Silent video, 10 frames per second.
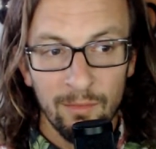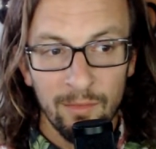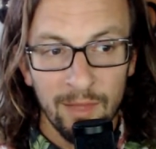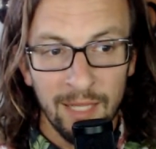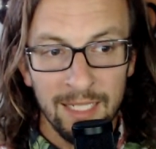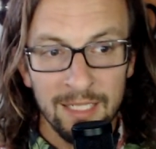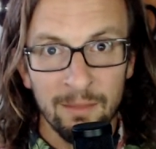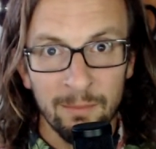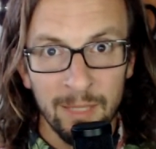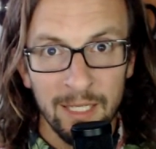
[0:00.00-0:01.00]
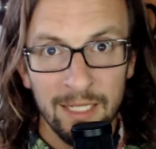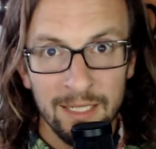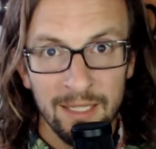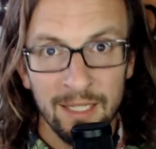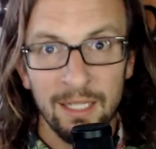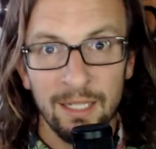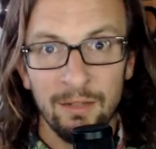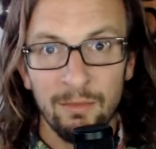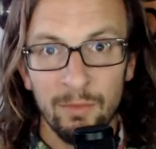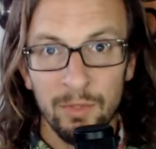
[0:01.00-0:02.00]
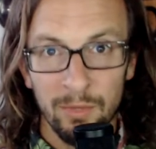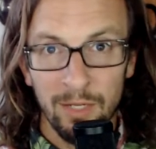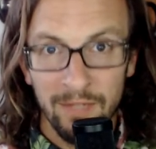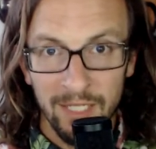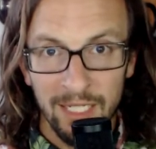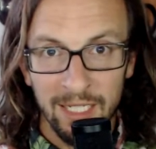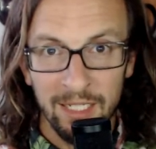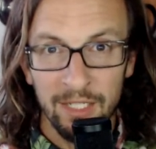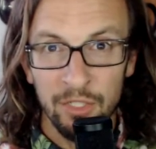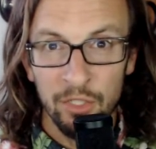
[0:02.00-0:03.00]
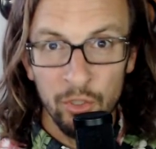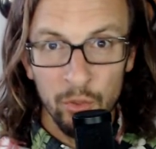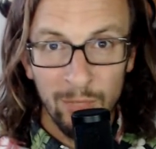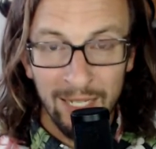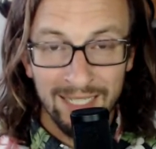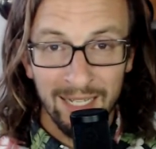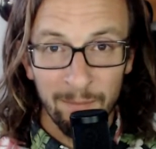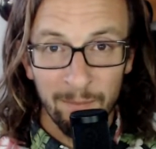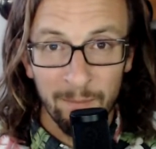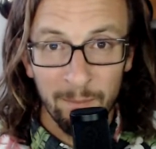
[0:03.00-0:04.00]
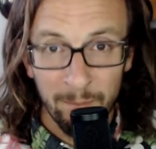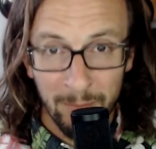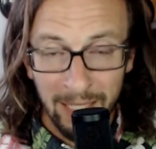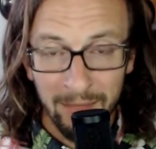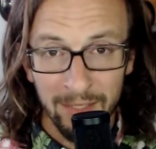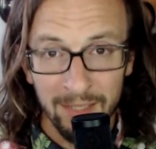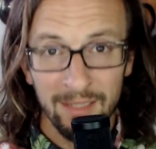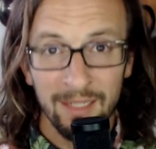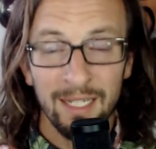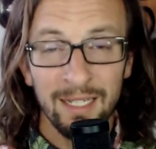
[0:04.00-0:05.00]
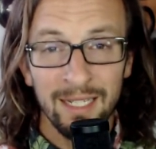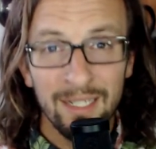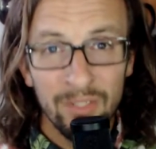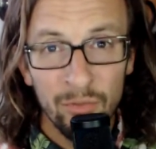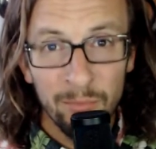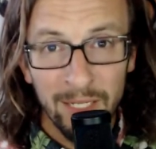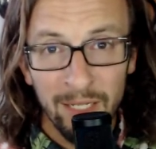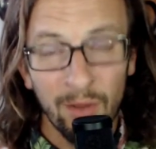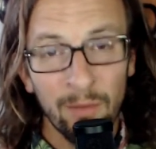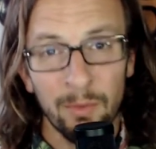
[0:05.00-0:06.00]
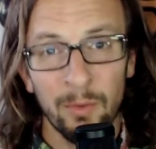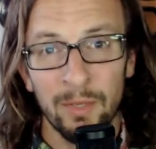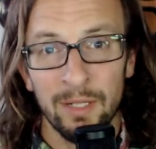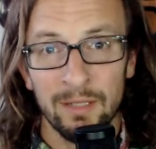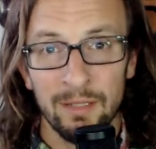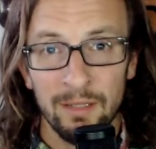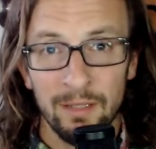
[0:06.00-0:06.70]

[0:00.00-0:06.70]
that's the biggest thing when you have a kid is you as a parent need to be on point.